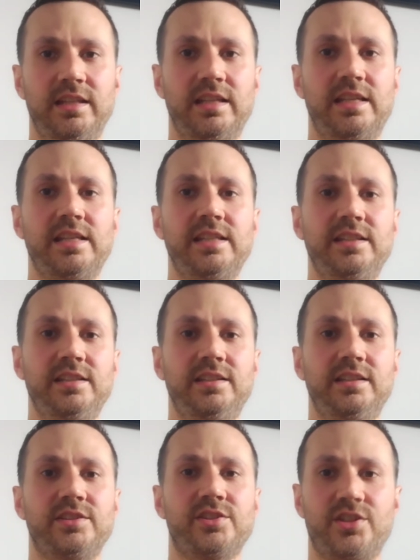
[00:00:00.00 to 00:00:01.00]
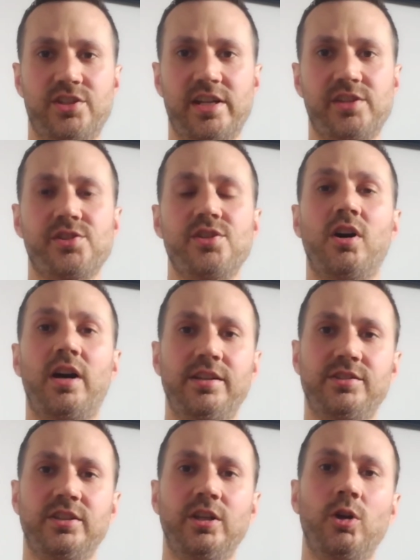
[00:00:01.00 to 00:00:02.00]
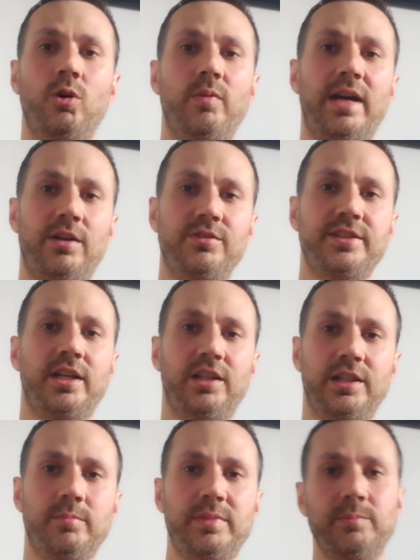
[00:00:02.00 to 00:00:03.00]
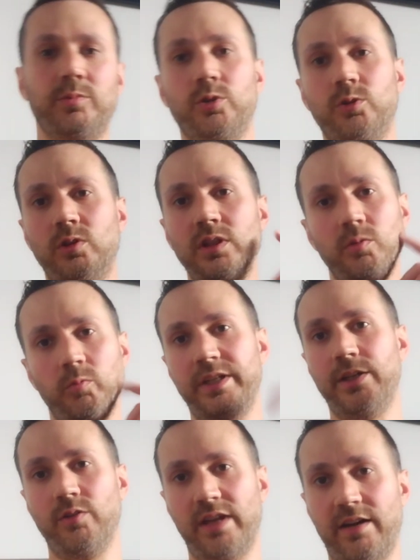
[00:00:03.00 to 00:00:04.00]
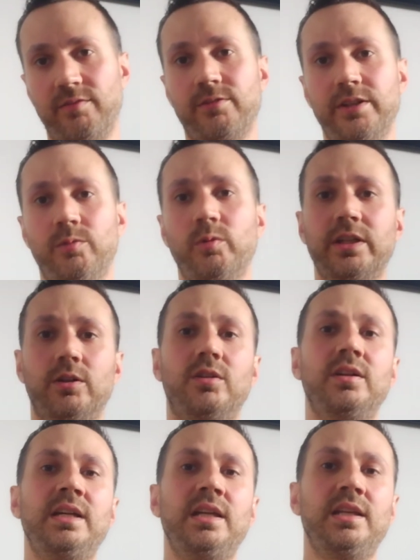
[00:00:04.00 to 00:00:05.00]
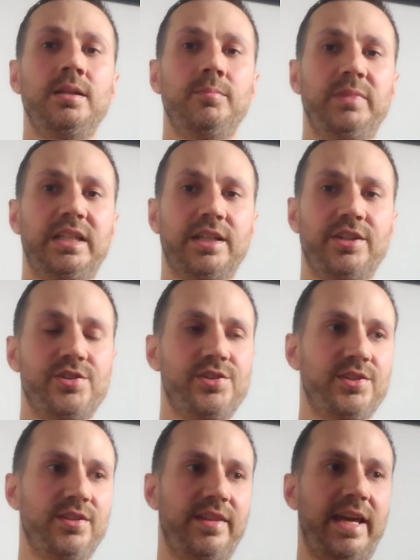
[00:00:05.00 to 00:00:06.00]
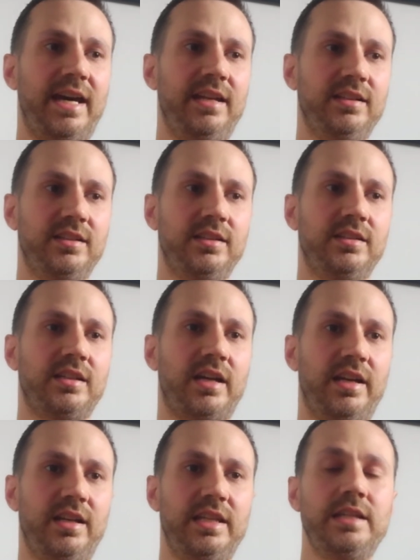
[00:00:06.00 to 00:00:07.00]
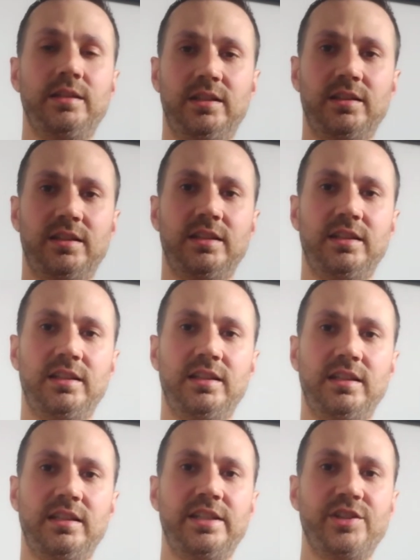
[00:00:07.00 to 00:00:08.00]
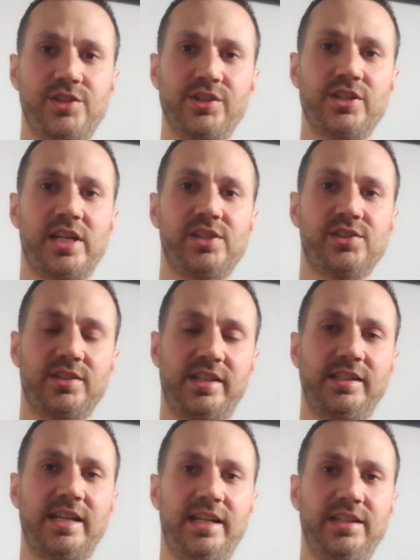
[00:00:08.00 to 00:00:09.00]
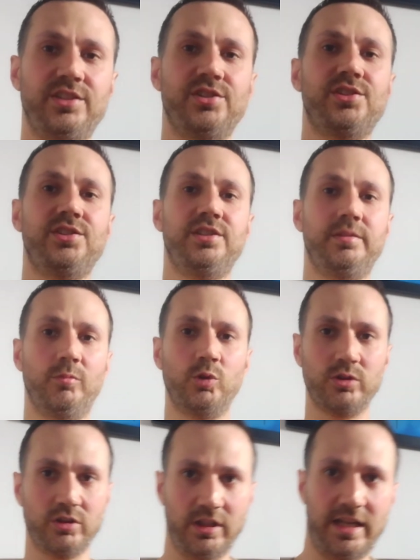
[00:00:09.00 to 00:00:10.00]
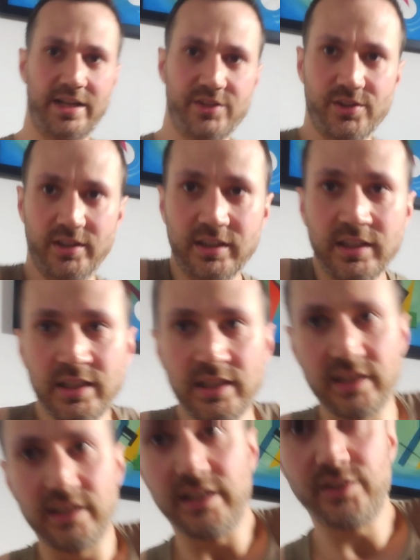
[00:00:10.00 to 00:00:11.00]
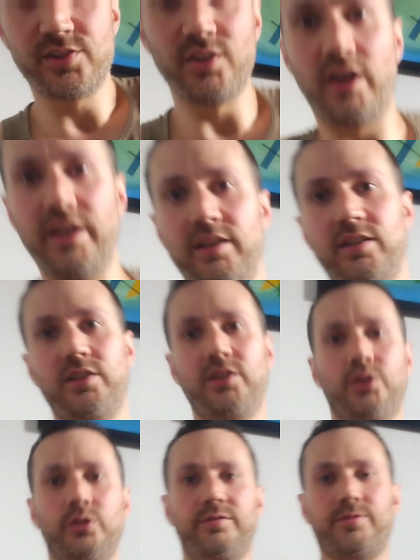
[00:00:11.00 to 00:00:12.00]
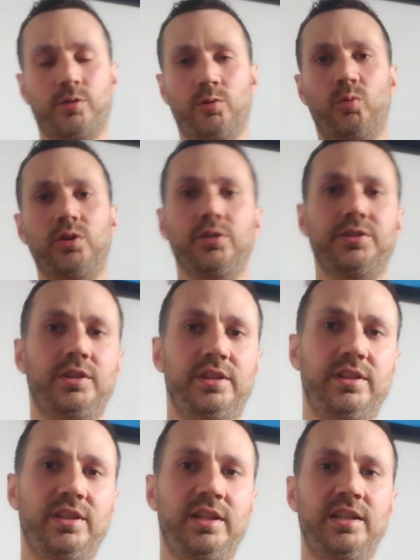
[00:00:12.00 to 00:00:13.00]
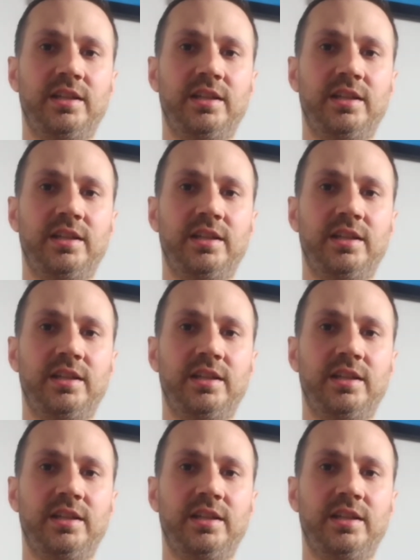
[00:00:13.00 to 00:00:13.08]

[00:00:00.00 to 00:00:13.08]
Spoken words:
He suggests not to go around telling people we don't have free will, because that he suggests that is demoralizing. It's not good for the world to